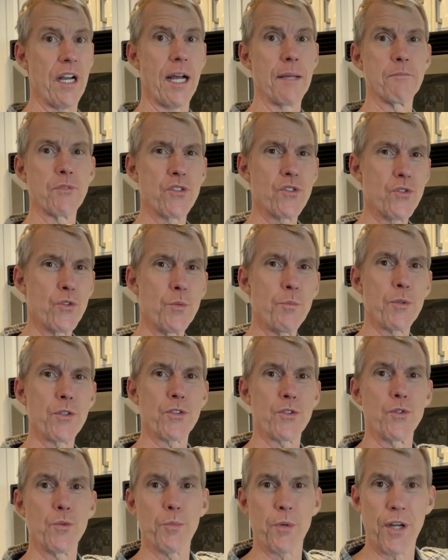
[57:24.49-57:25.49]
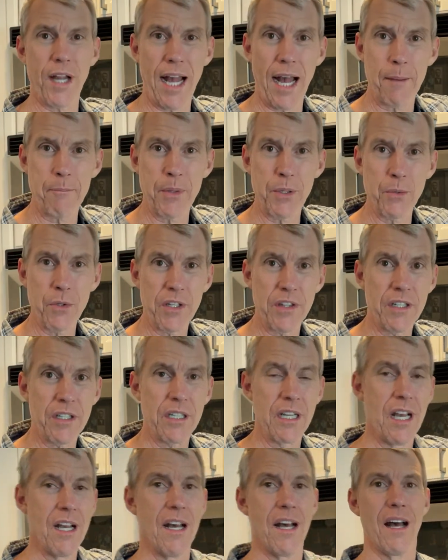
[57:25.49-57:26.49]
I'm super, super happy with it.
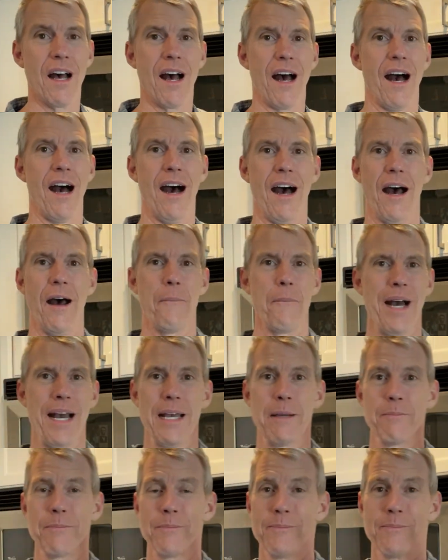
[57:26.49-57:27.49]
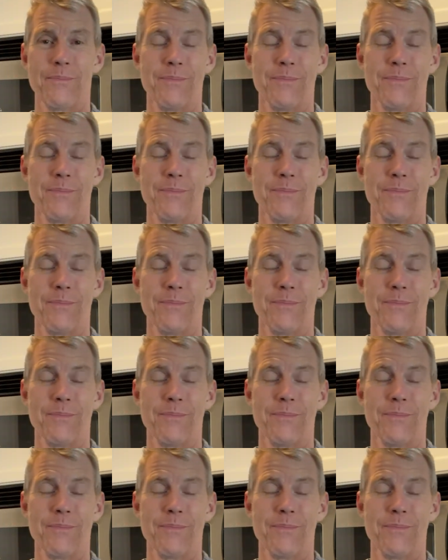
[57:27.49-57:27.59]
I'm